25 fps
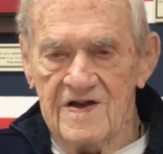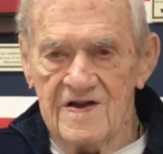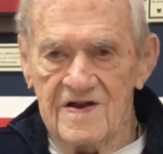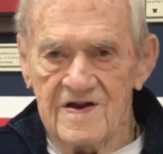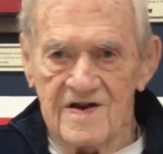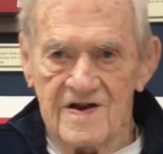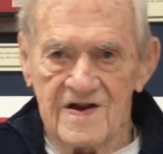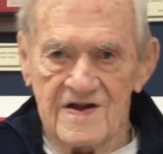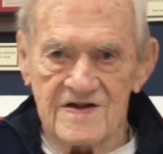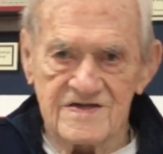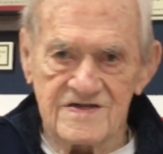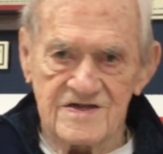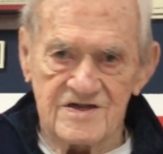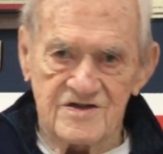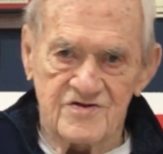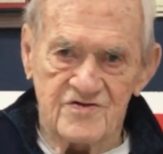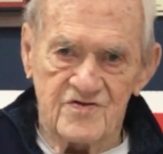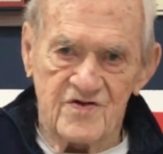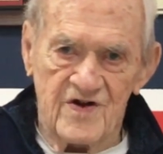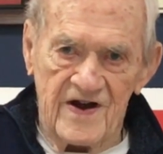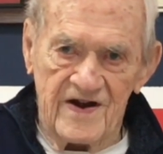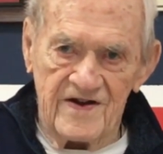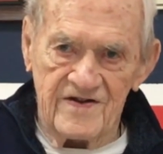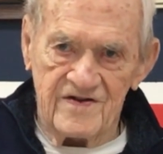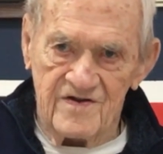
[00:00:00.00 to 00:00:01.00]
less
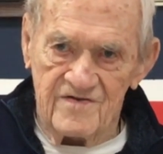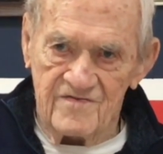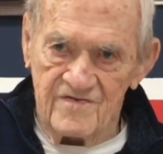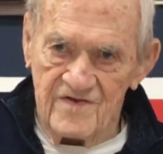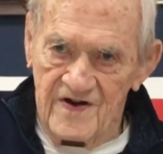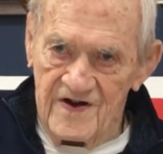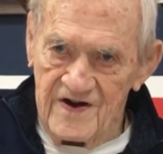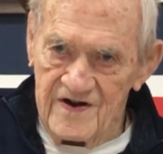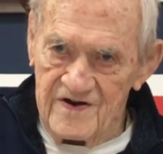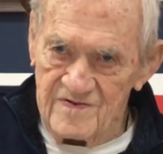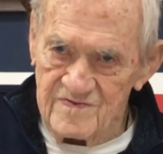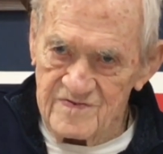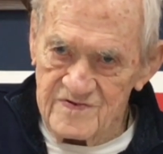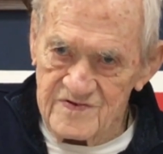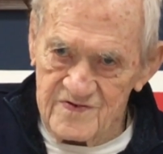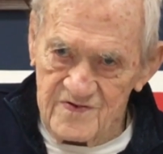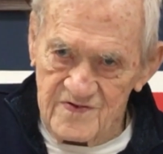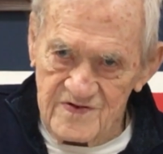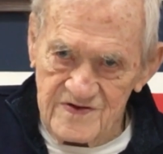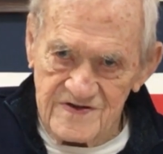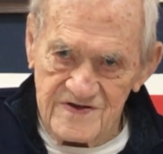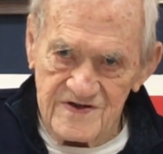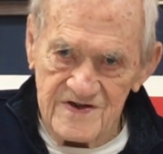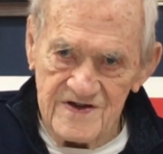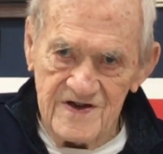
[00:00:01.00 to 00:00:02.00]
attractive items
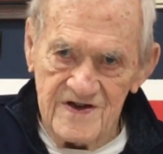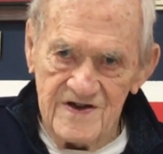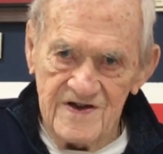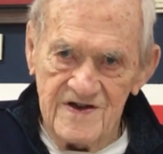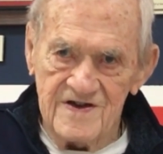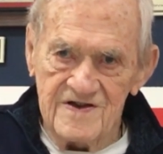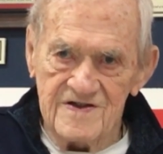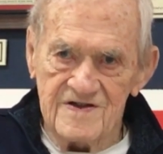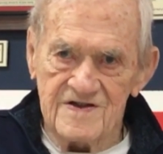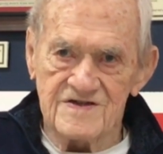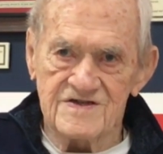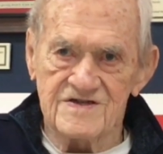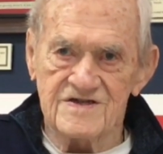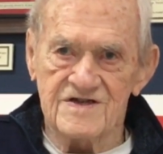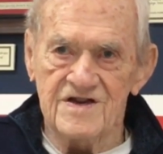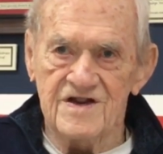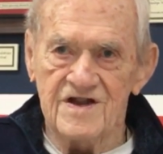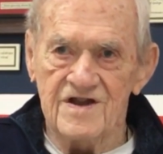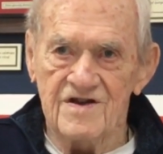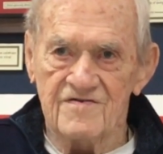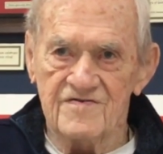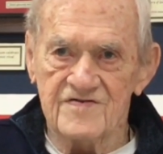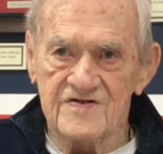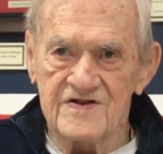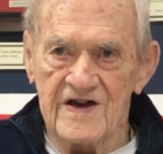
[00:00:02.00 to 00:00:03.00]
was the city
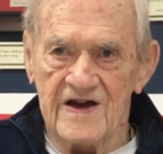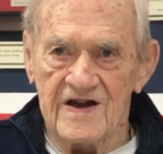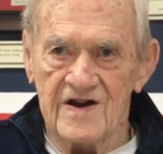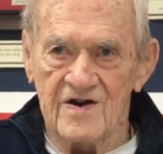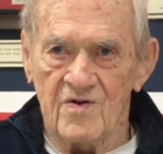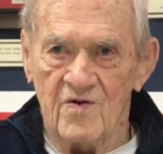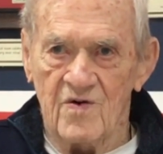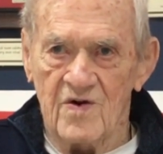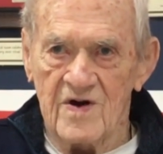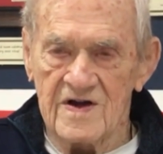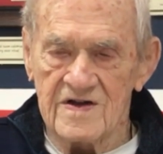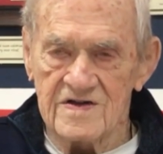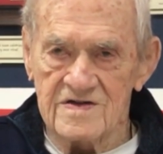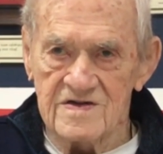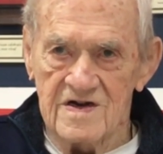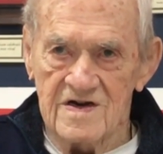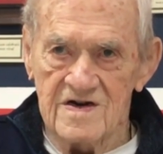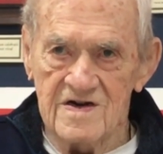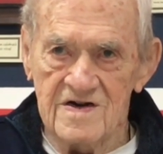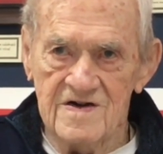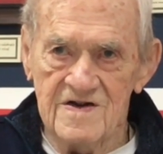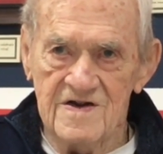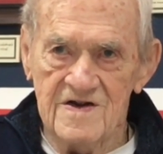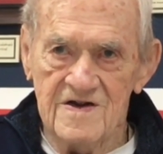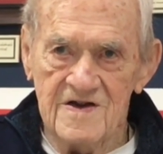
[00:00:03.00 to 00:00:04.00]
of Tonawanda.
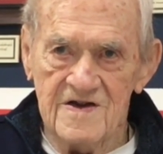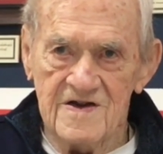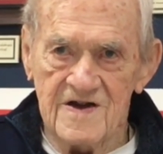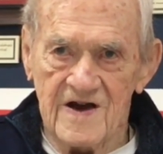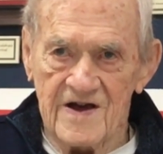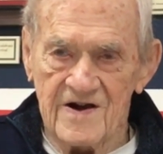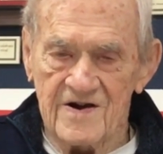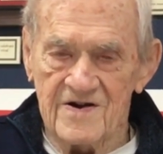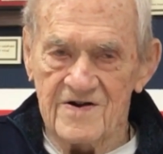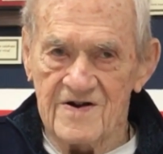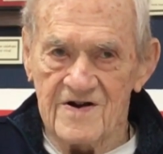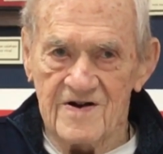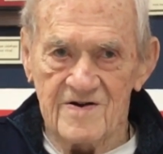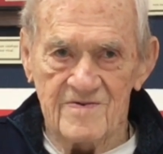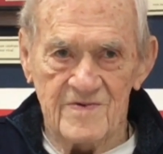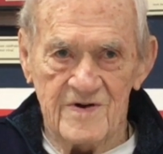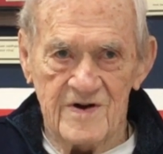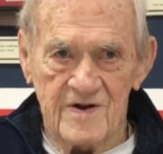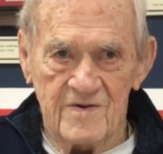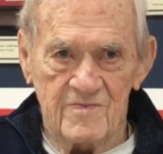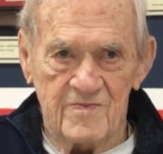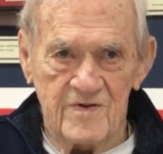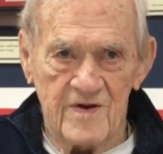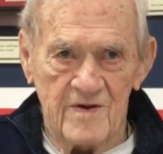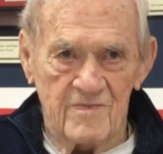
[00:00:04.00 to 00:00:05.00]
I don't know how many
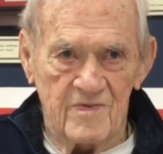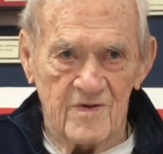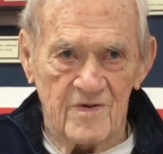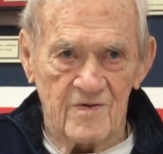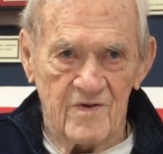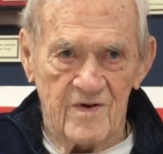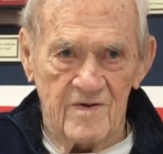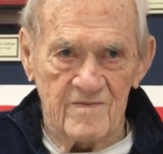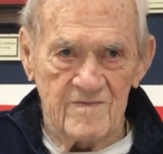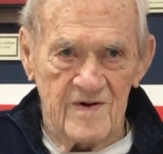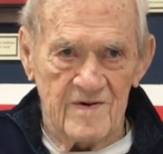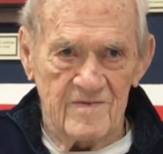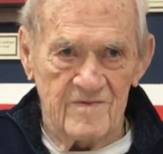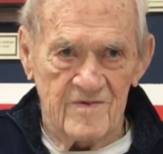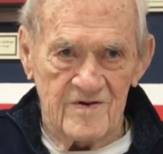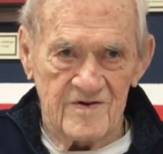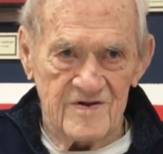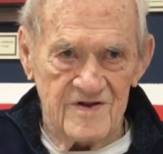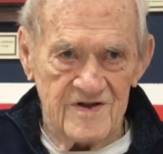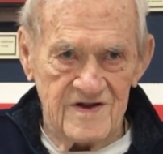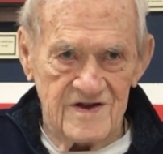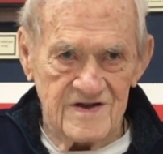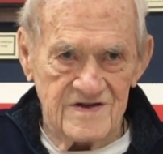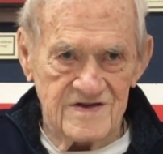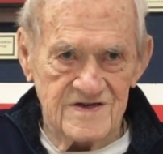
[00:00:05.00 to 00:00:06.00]
people remember
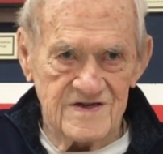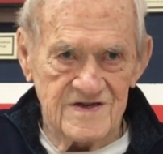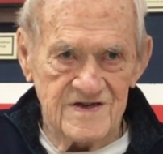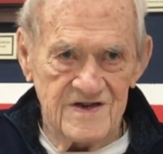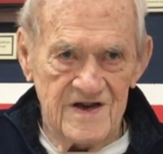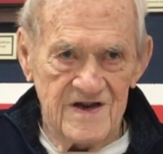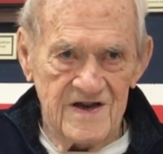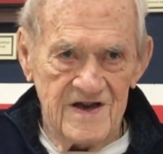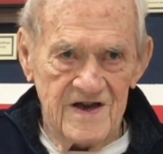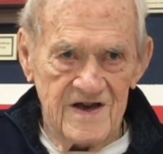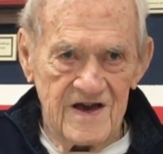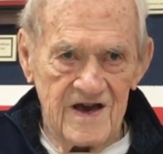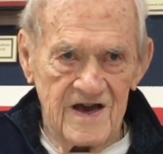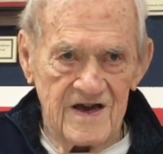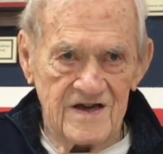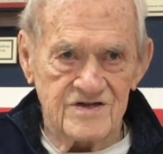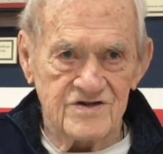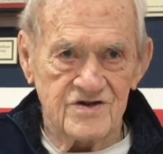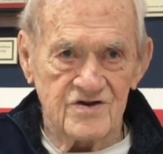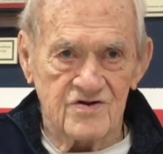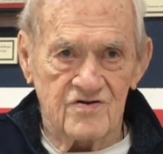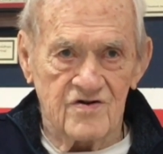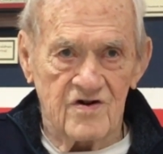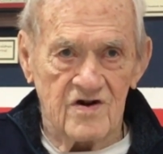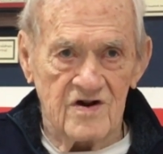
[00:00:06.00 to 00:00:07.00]
this. As you
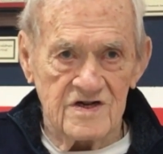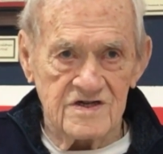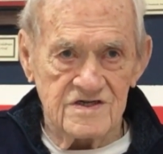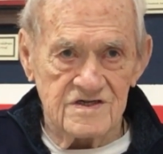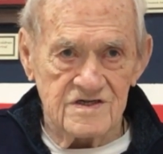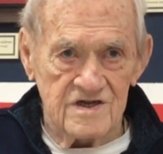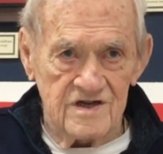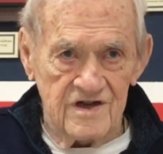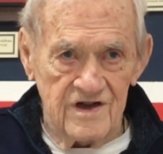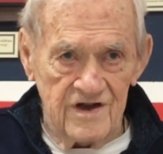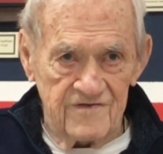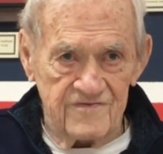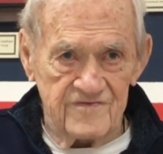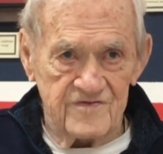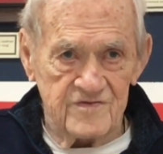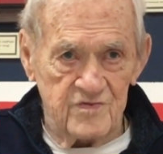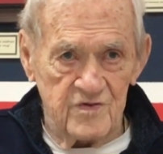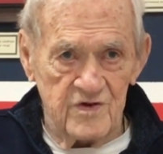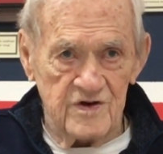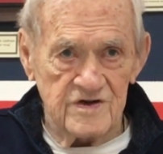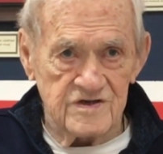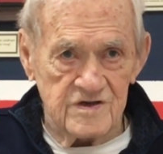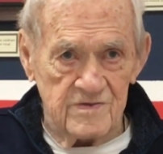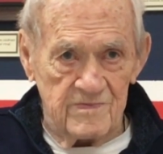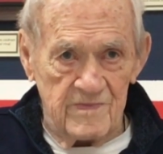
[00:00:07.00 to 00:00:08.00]
cross the lift
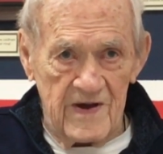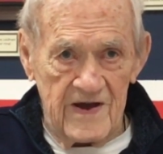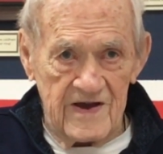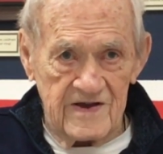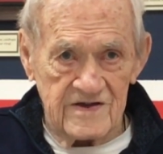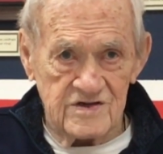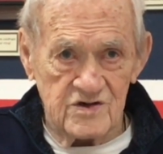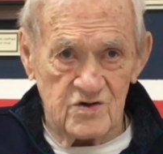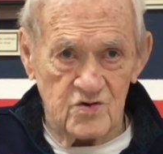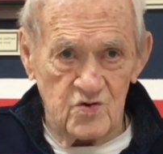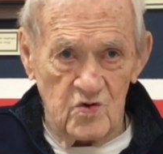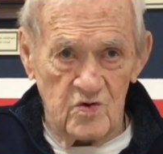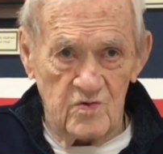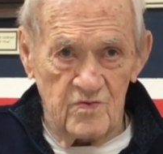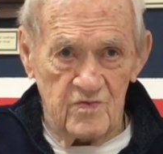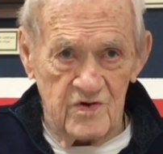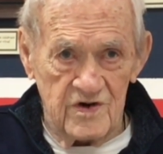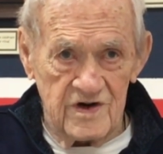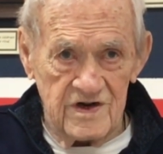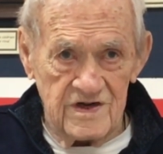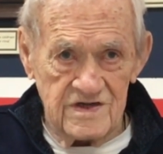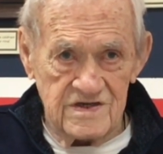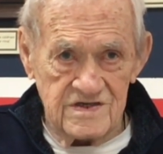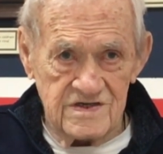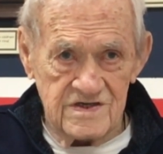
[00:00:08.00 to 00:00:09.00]
bridge, the Batt School
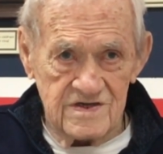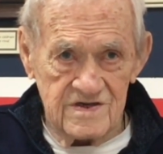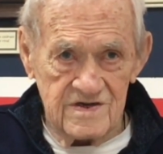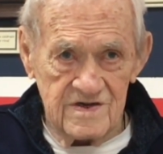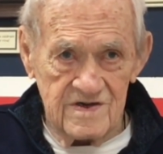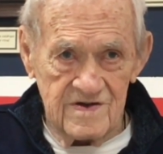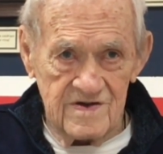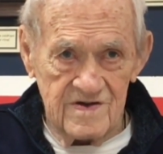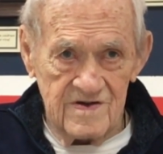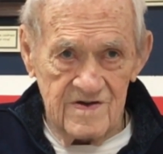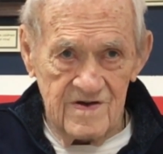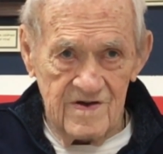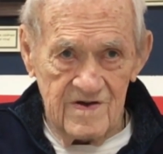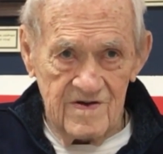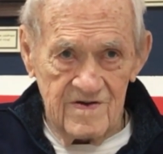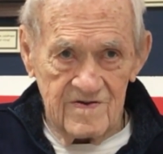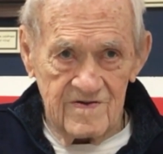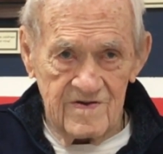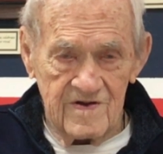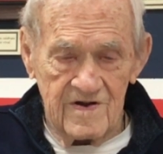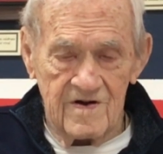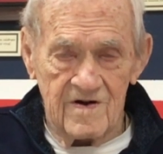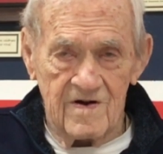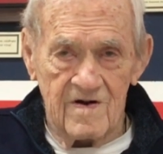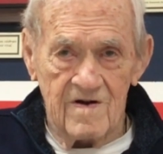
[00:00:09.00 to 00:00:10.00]
Bridge,
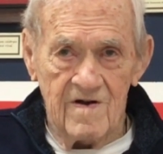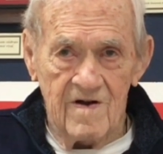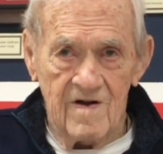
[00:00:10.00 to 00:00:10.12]
there,